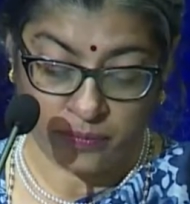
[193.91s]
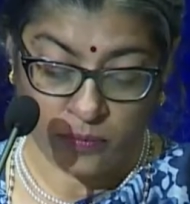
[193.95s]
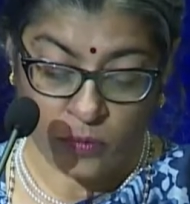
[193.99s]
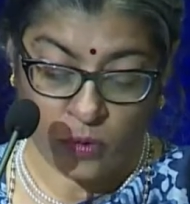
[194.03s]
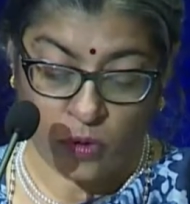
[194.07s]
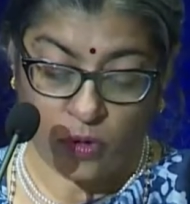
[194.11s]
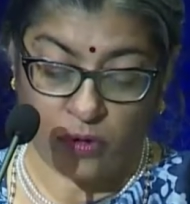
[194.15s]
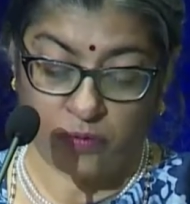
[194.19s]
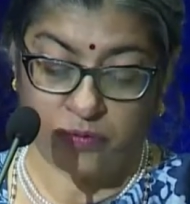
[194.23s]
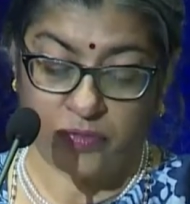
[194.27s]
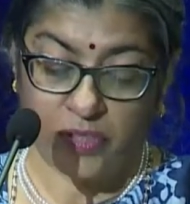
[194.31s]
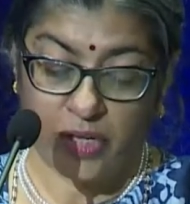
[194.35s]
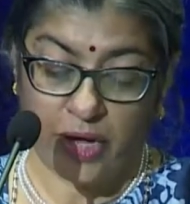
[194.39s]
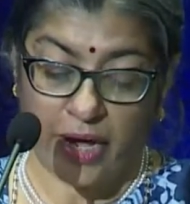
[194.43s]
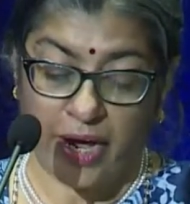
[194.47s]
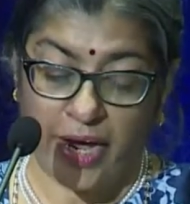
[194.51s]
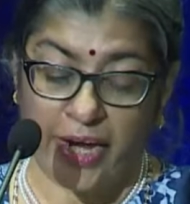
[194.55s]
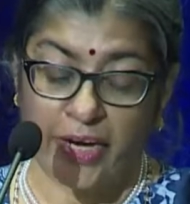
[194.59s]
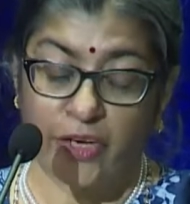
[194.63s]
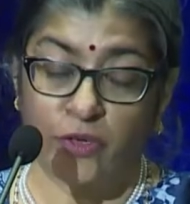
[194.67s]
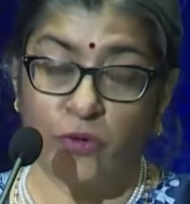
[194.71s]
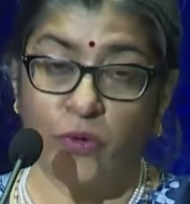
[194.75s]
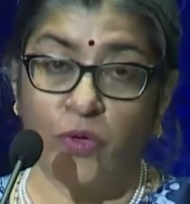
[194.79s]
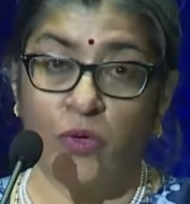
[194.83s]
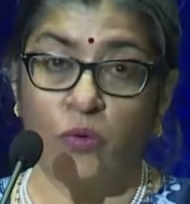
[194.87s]
of the
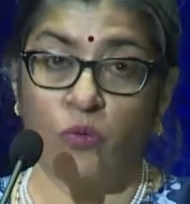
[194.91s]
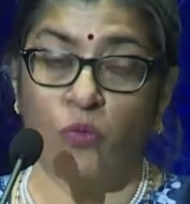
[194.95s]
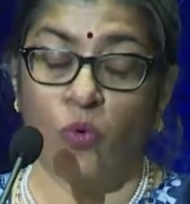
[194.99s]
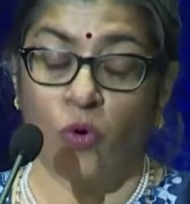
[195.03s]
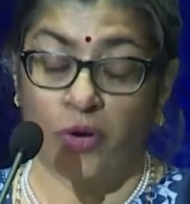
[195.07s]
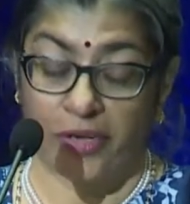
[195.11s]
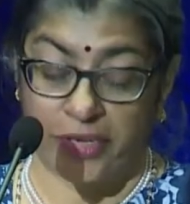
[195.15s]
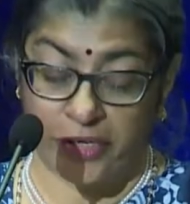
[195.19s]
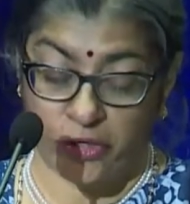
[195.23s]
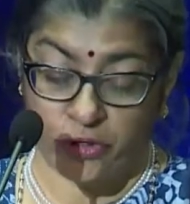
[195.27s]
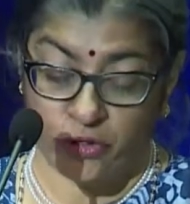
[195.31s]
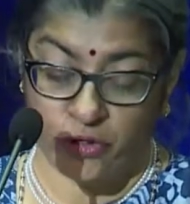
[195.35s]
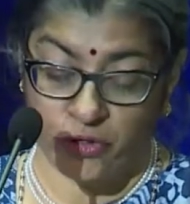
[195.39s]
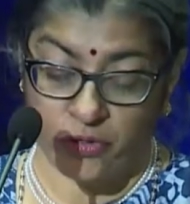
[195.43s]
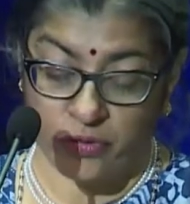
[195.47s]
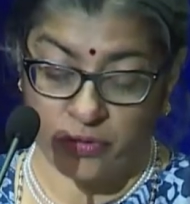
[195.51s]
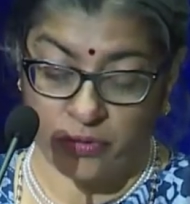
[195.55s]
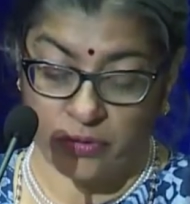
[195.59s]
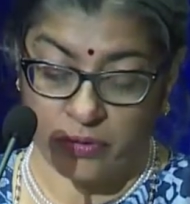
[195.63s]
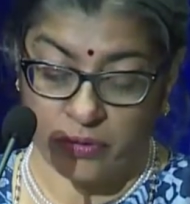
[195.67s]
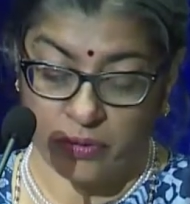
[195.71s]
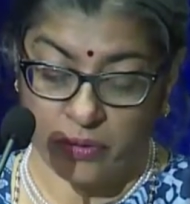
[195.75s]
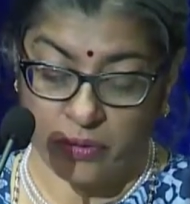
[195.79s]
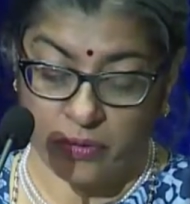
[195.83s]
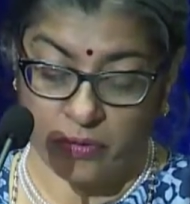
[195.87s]
annual
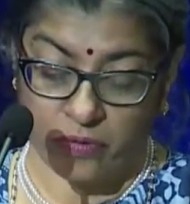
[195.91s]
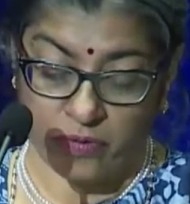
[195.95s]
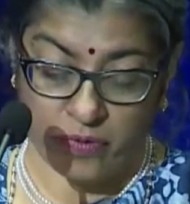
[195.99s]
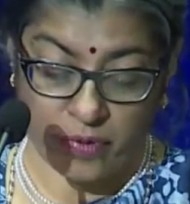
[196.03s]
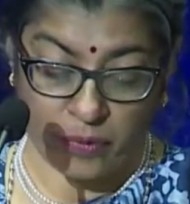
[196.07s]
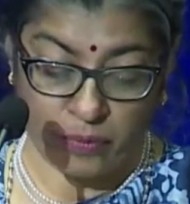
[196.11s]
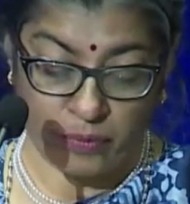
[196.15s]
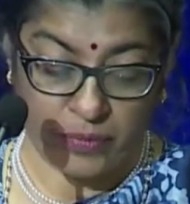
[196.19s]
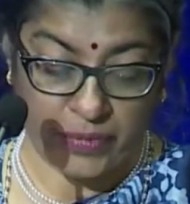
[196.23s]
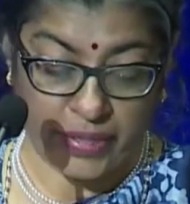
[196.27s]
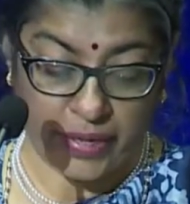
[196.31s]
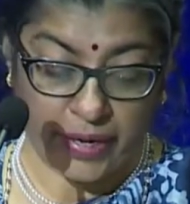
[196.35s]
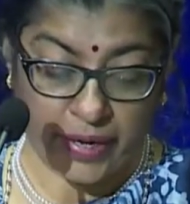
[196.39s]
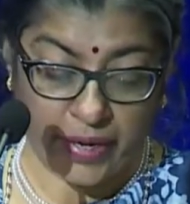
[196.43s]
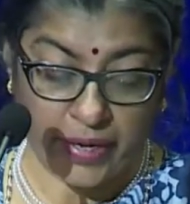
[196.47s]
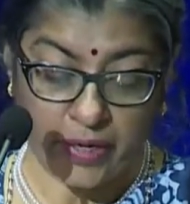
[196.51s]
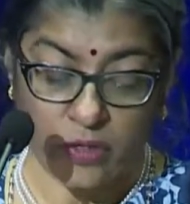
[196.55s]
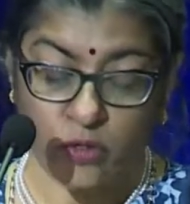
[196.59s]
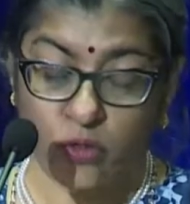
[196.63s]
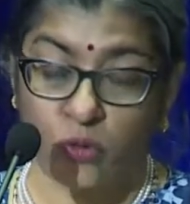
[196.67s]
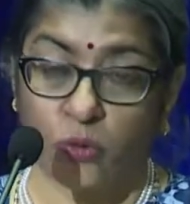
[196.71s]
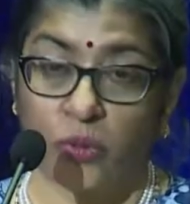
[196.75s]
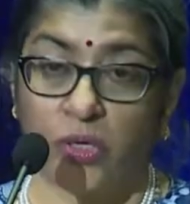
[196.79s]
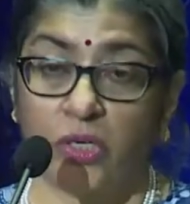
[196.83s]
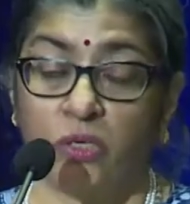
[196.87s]
voyages from there
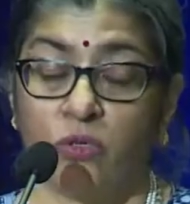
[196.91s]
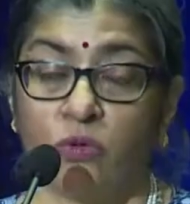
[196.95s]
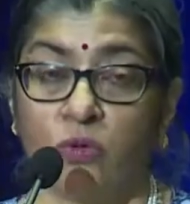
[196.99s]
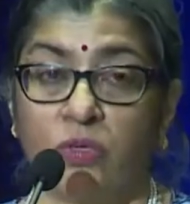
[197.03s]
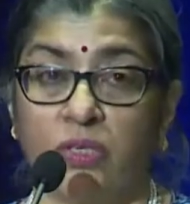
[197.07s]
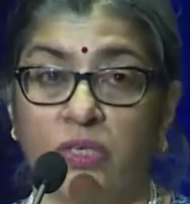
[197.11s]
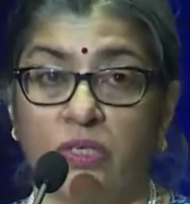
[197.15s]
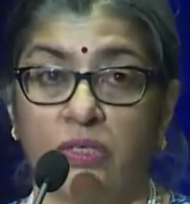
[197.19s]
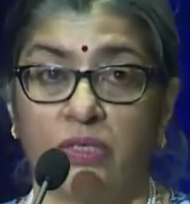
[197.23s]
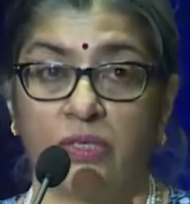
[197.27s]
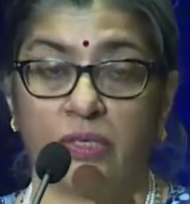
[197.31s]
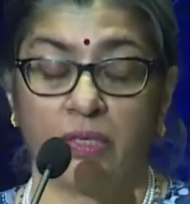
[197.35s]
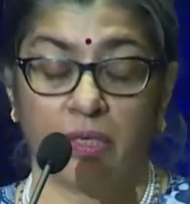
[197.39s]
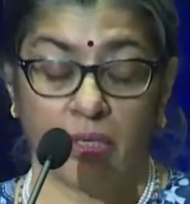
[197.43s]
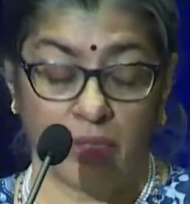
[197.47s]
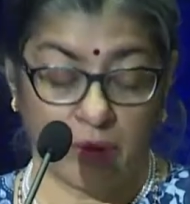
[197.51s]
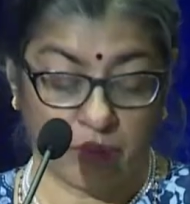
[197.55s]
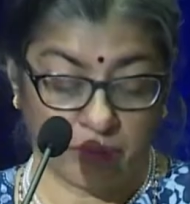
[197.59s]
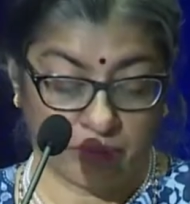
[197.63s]
to Indonesia,